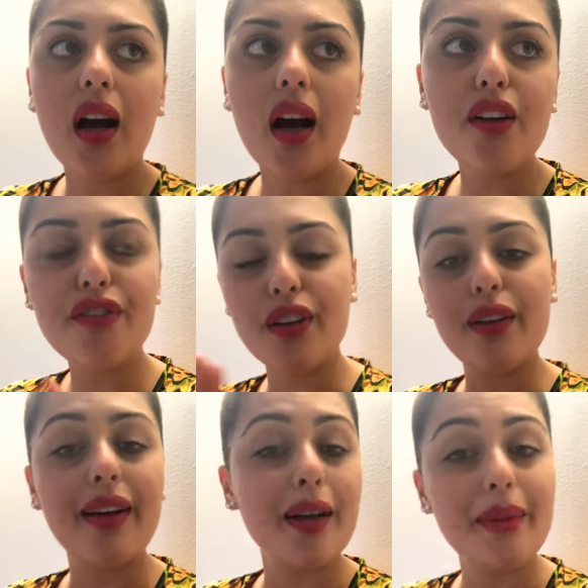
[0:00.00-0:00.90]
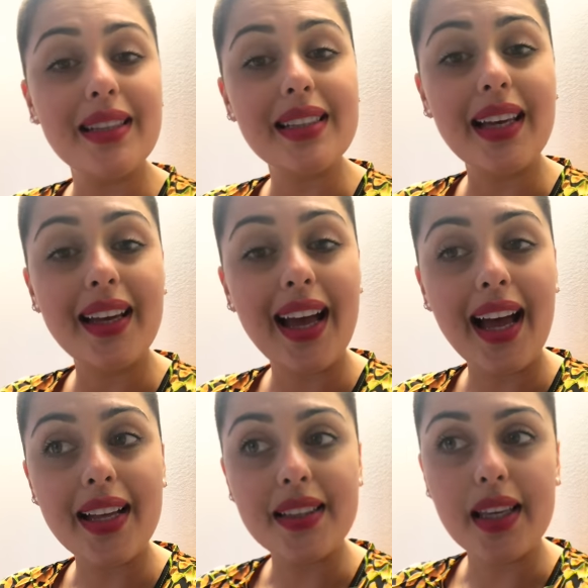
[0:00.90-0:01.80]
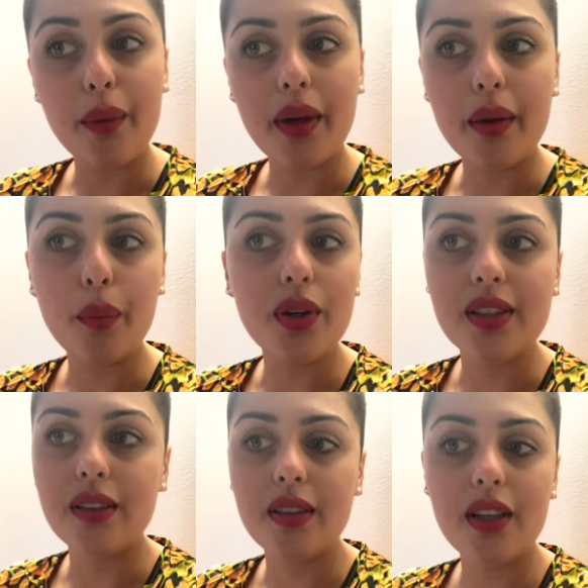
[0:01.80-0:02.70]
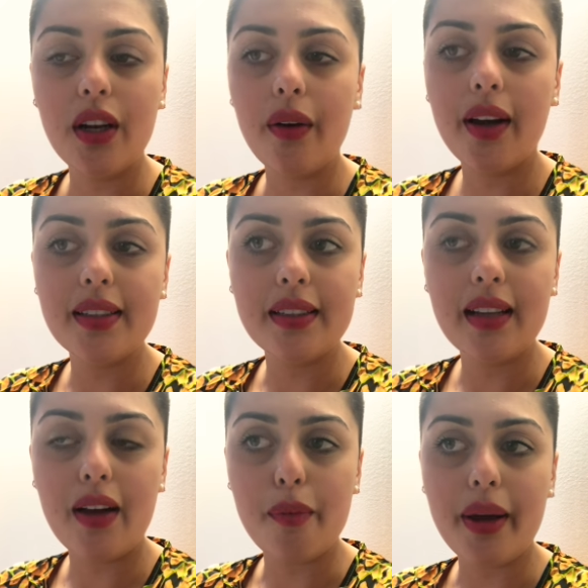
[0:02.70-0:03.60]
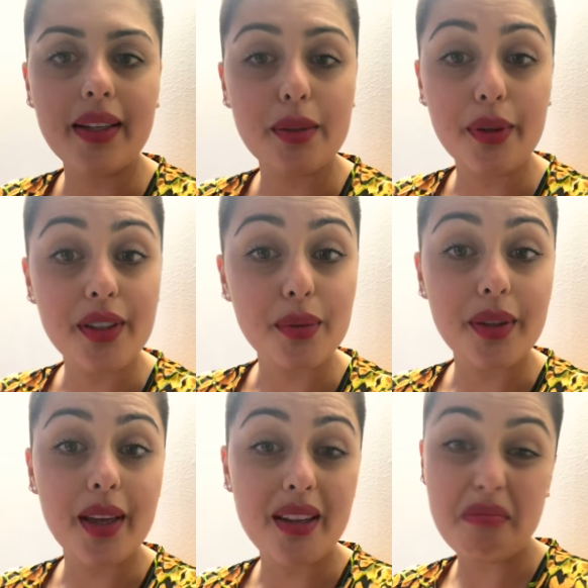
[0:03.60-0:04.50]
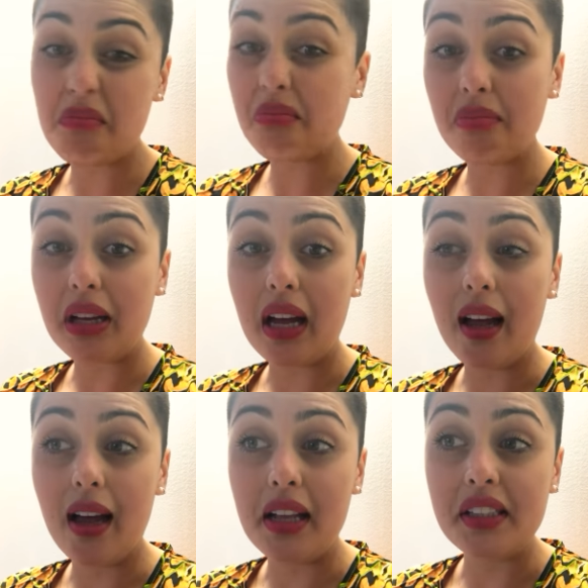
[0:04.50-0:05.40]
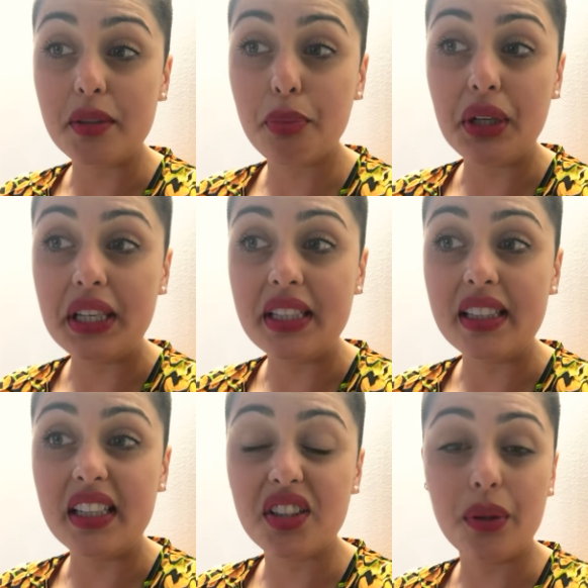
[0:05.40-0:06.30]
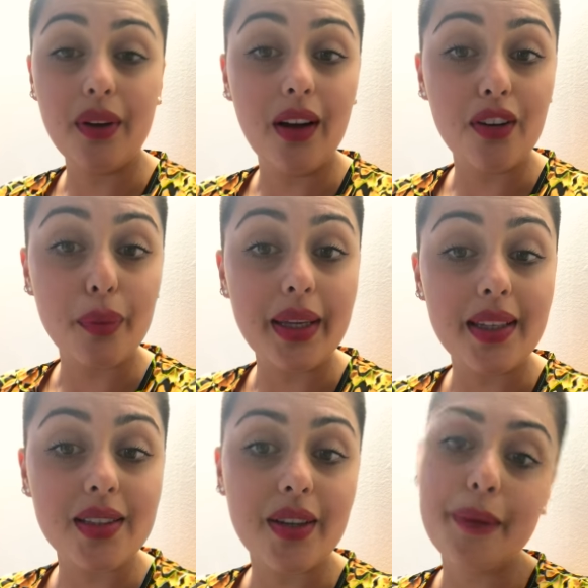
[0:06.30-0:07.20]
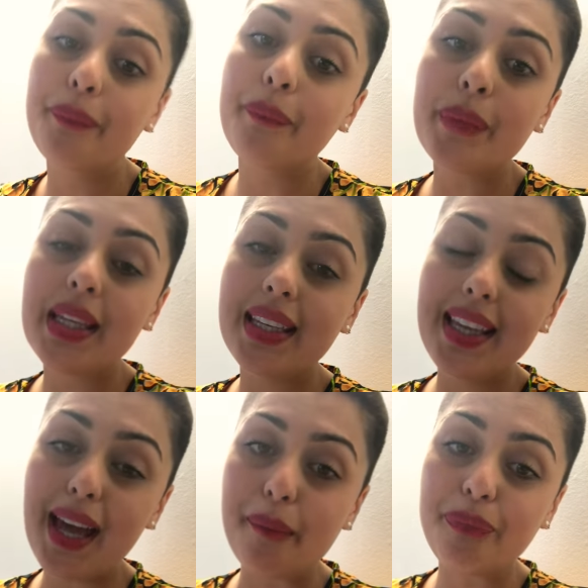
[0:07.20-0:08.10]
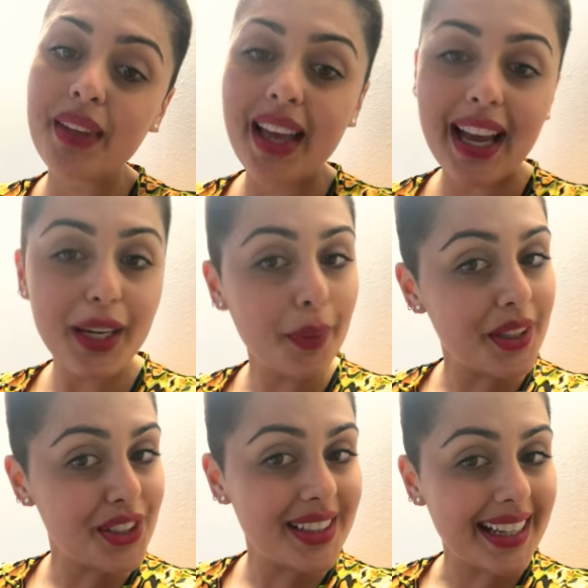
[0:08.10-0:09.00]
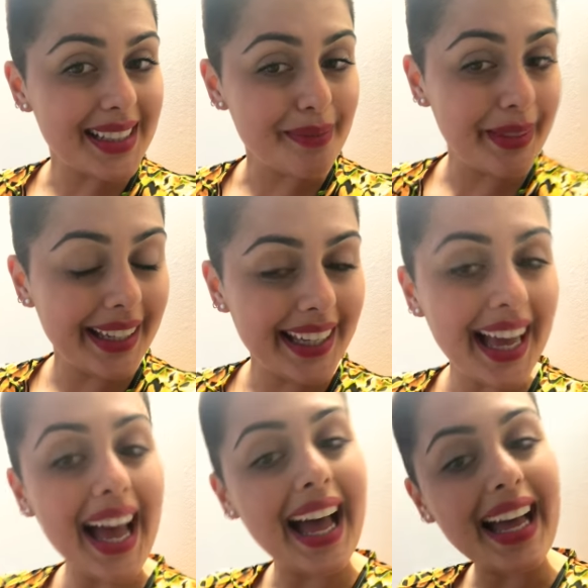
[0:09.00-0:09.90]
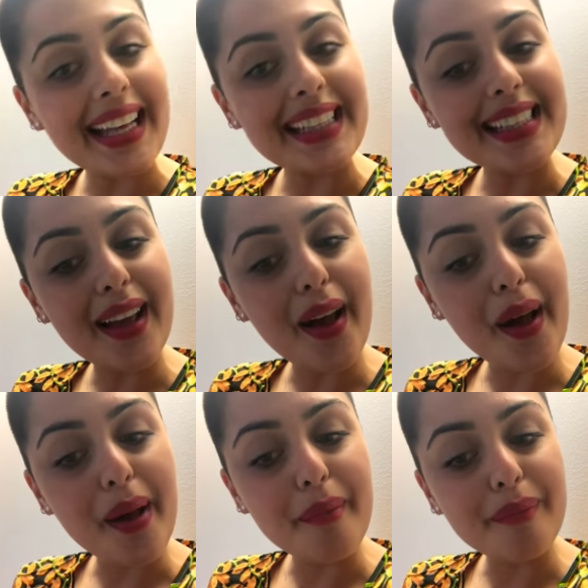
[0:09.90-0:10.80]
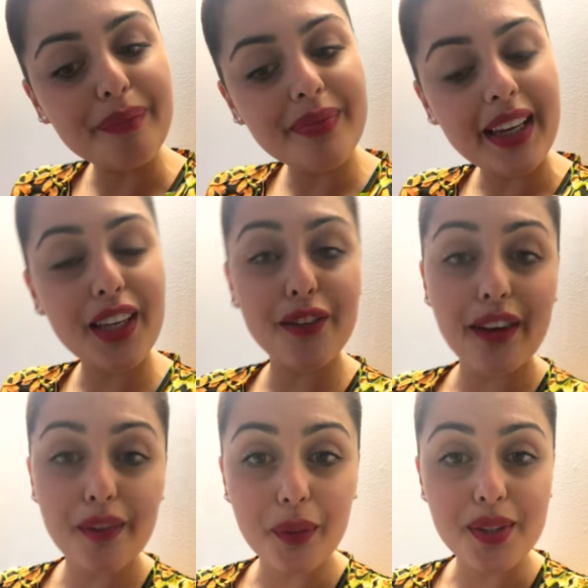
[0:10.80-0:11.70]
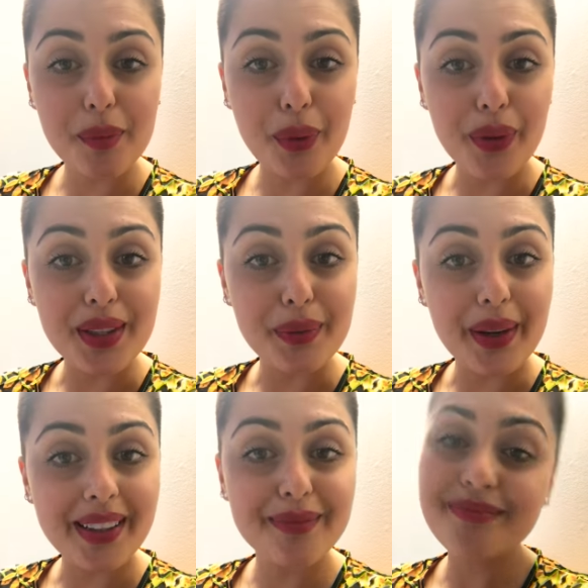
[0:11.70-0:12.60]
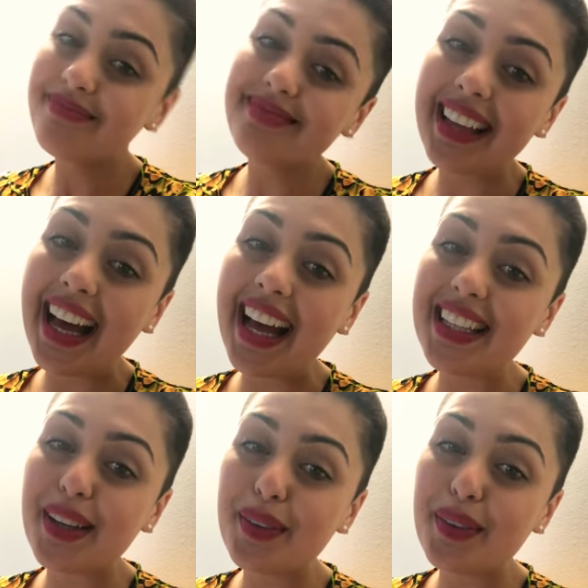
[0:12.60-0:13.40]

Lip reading: I fully recommend it, and it wasn't, you know, I didn't have a bad experience with it, and it's pretty easy. It's 2.5 weeks, so yeah, any questions, ask me. And thank you for everyone's support as well. And